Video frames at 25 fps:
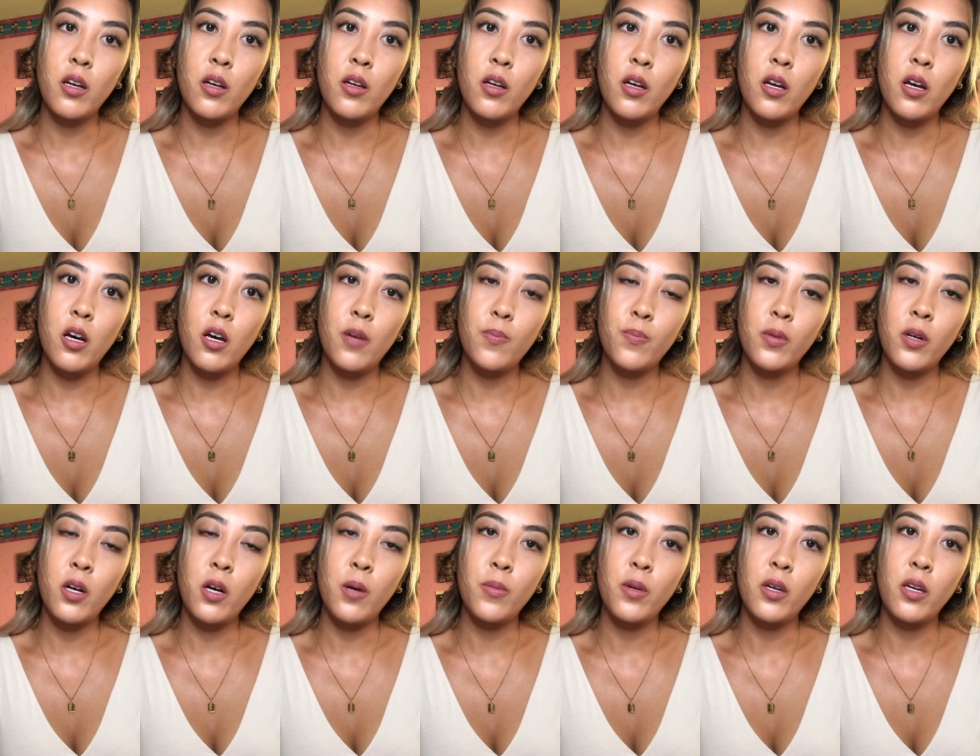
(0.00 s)

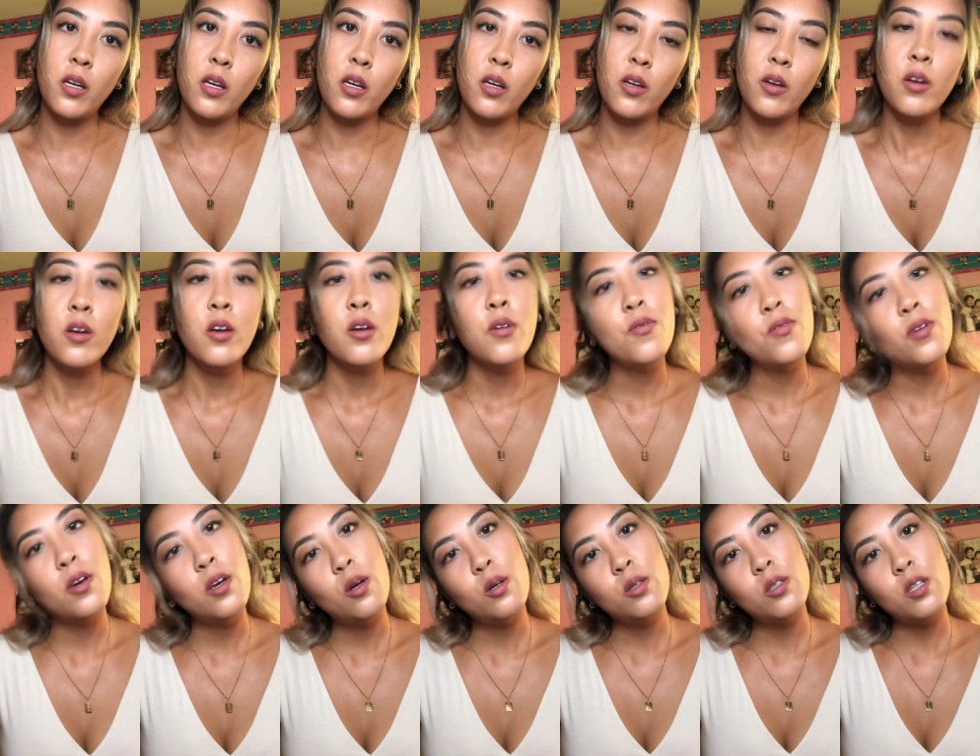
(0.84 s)
upcoming
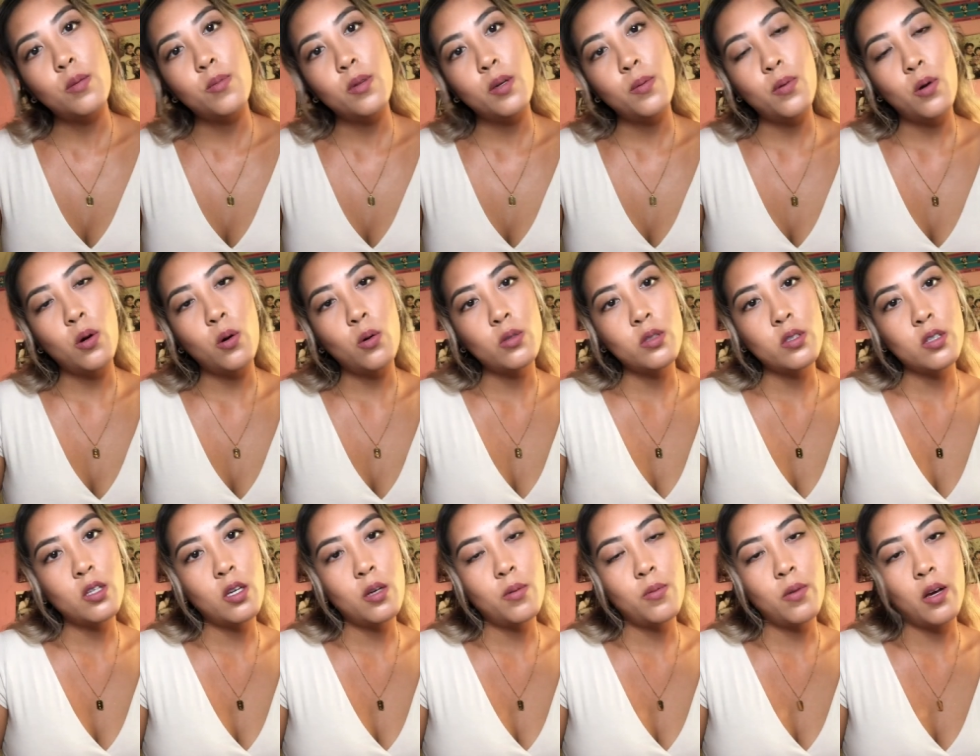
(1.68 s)
videos I'll be
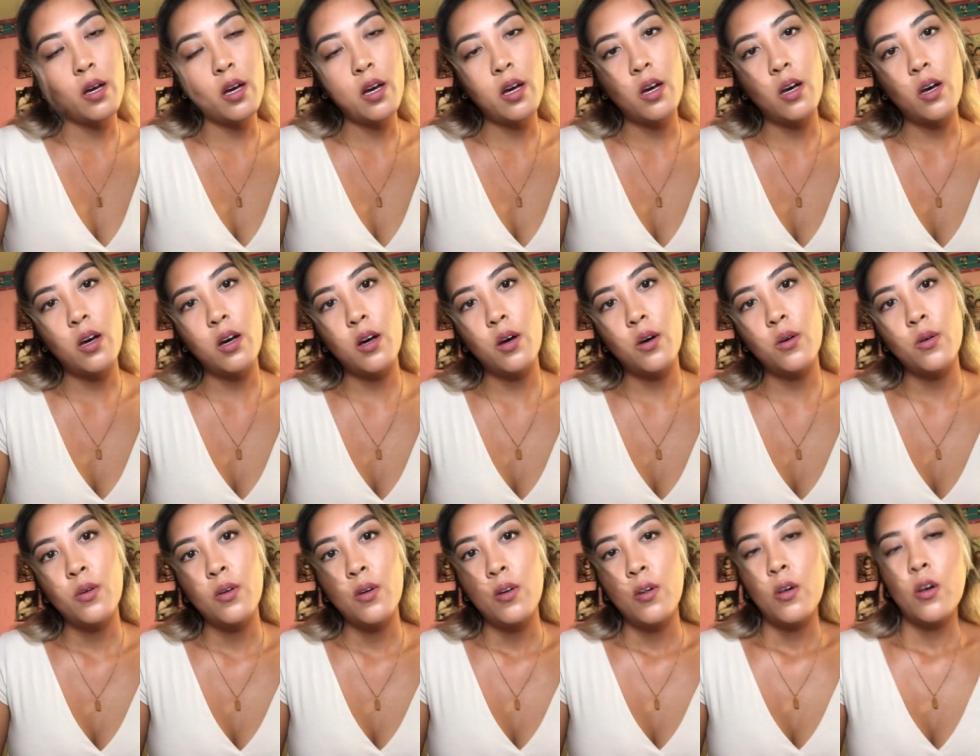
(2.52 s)
posting about,
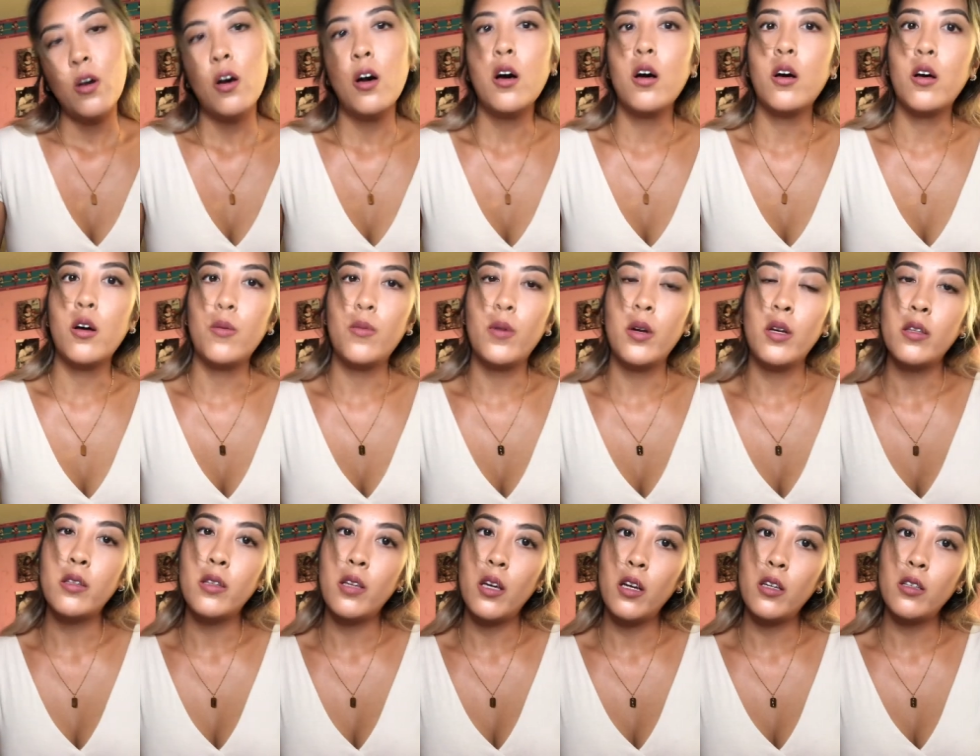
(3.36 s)
my
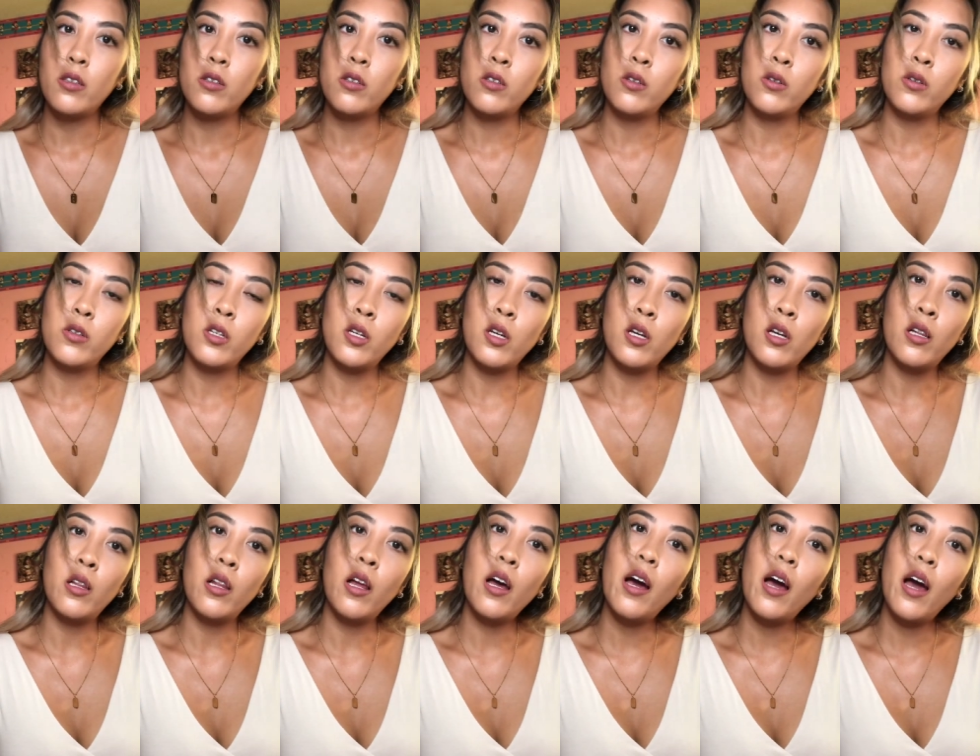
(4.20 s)
day-to-day
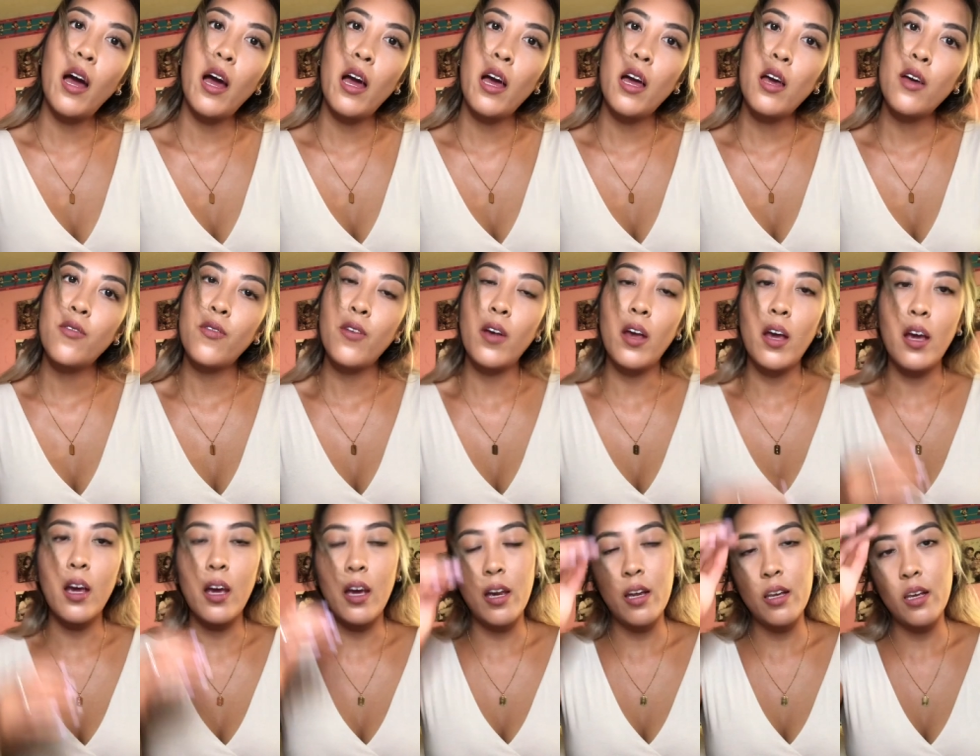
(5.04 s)
life,
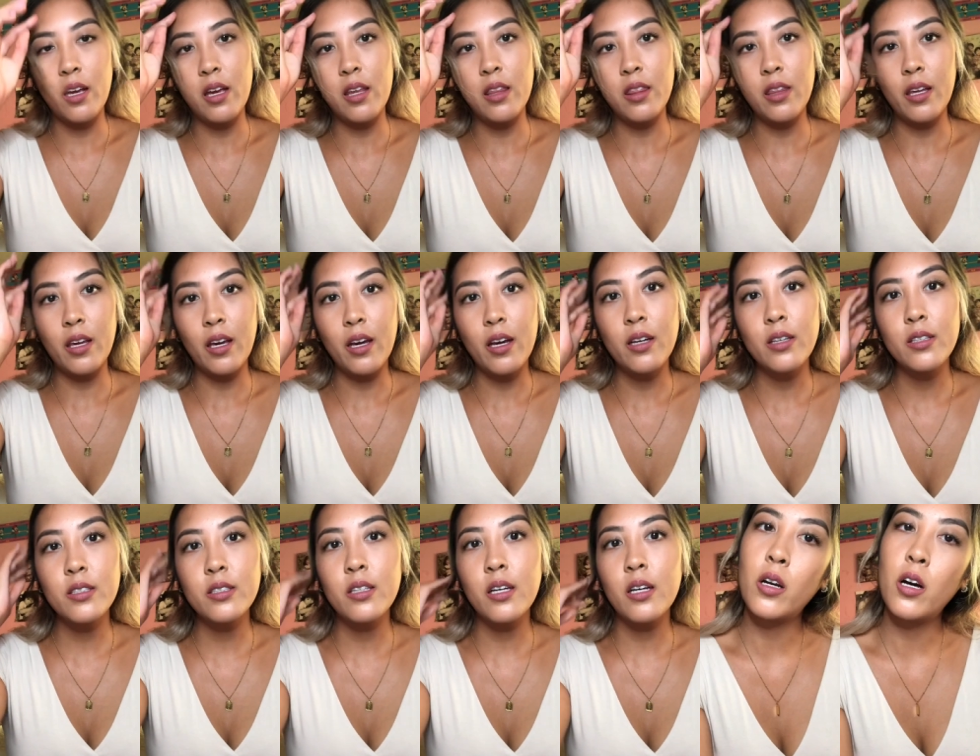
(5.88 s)
and anything
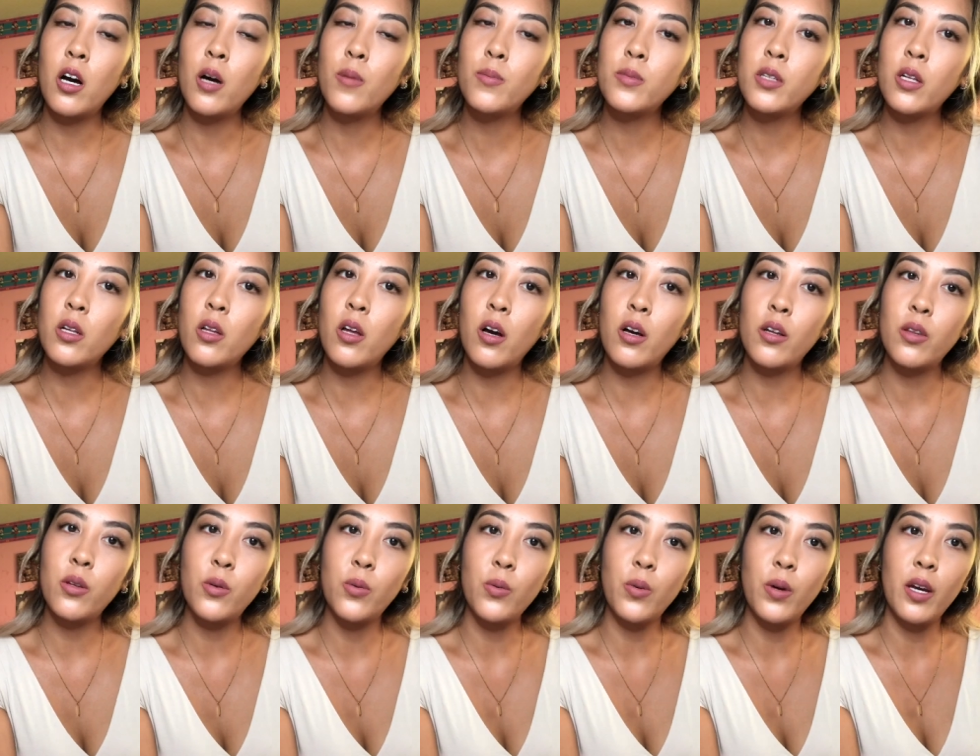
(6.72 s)
else that comes along
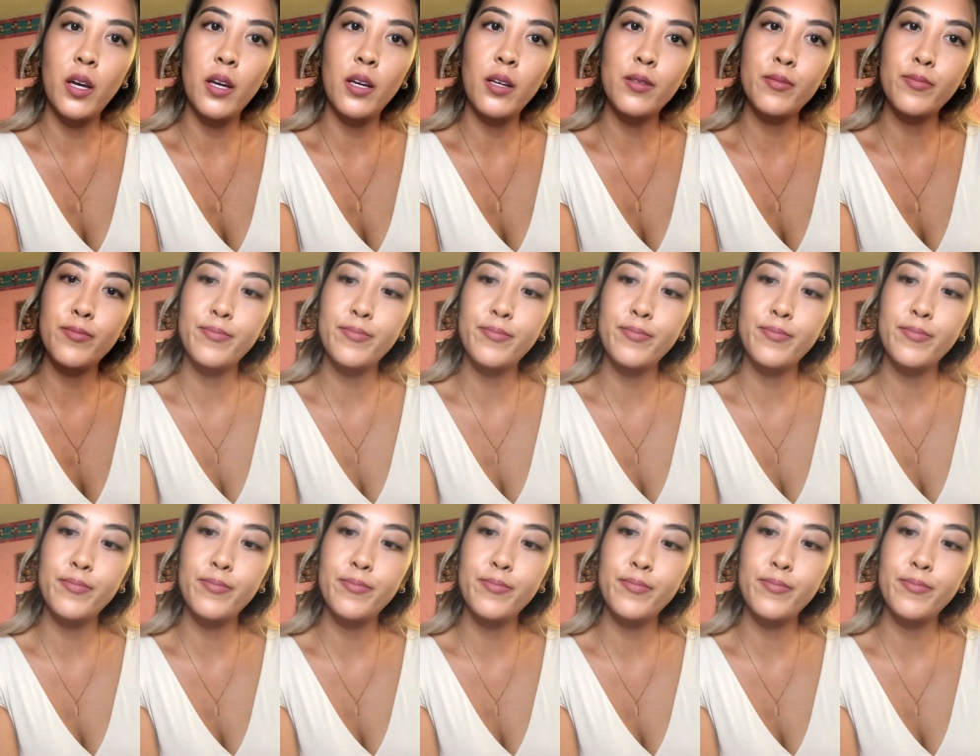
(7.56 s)
the way.